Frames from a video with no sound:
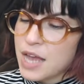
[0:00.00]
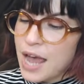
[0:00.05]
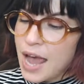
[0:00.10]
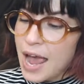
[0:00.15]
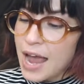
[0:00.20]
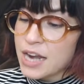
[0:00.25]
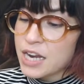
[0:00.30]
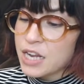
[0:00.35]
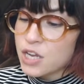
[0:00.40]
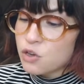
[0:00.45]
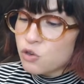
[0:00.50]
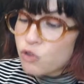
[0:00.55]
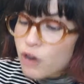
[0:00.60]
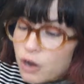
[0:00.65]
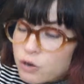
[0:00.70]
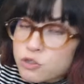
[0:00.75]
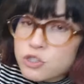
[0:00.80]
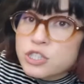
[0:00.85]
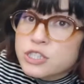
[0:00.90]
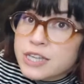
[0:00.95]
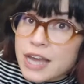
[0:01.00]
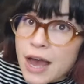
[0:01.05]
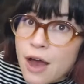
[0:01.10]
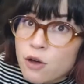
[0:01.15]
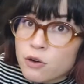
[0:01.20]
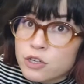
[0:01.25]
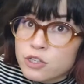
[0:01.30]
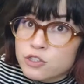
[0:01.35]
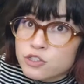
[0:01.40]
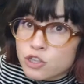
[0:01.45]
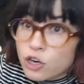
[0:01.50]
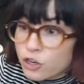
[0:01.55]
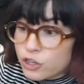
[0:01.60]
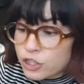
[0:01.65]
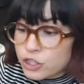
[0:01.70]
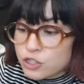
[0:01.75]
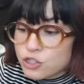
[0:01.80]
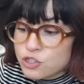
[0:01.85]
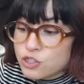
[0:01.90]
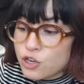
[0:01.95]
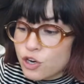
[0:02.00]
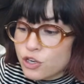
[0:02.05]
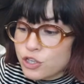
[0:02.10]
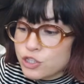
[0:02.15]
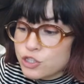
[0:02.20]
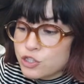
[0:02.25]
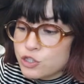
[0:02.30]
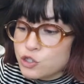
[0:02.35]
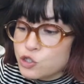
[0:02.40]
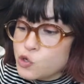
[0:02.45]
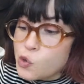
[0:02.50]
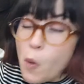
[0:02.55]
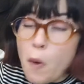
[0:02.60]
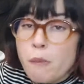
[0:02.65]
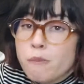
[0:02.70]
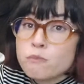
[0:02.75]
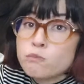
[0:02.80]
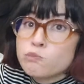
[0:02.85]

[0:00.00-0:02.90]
Annie crouched down and started to chew.